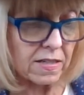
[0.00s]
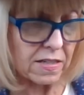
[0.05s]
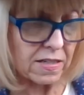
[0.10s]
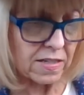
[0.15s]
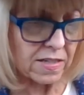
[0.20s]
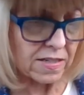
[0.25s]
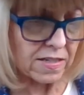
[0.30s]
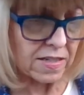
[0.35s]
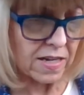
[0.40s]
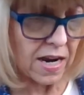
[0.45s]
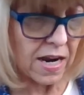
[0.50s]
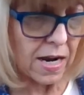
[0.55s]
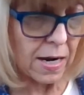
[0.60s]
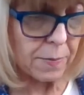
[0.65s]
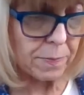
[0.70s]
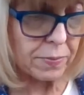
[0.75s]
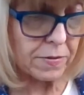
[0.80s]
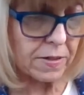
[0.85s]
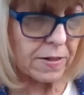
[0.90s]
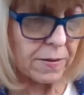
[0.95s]

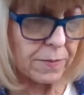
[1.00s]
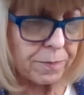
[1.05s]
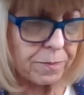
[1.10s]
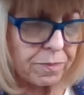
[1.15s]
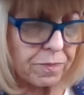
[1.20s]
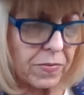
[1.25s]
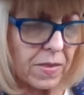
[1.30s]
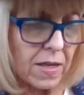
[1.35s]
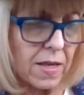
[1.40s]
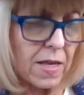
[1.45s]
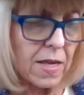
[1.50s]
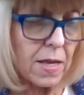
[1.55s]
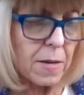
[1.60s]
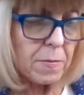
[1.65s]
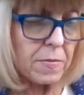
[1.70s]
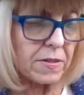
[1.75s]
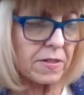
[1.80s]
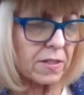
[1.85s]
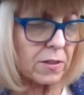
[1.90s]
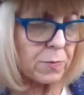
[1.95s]
stopped.
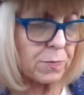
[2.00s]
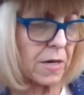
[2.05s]
Mrs.